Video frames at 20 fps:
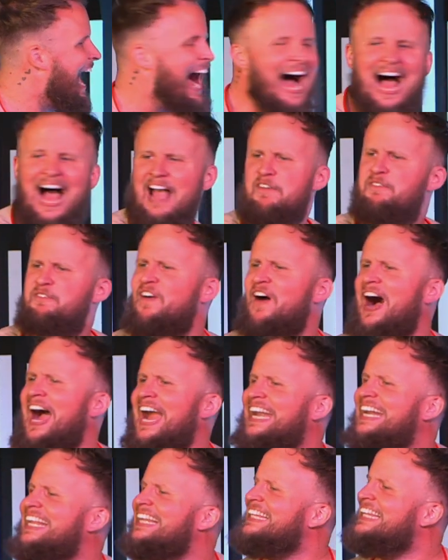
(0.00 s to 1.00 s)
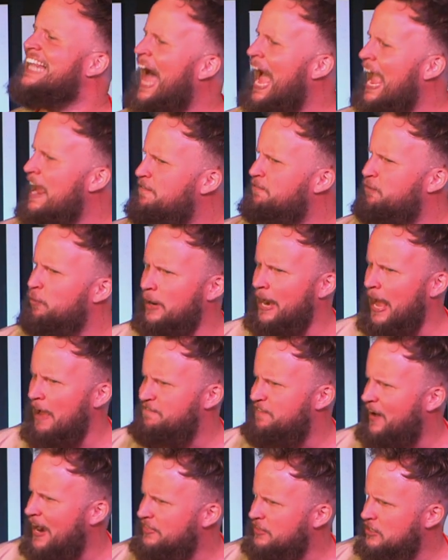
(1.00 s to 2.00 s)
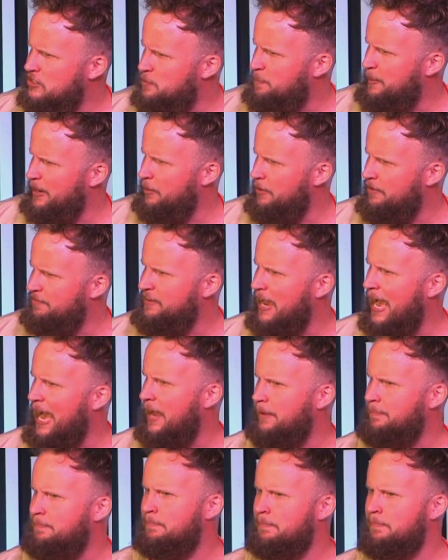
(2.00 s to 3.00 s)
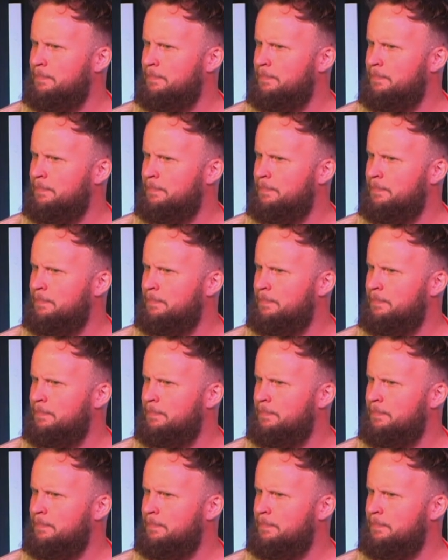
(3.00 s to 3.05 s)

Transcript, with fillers: I find life when I find the Spirit of God.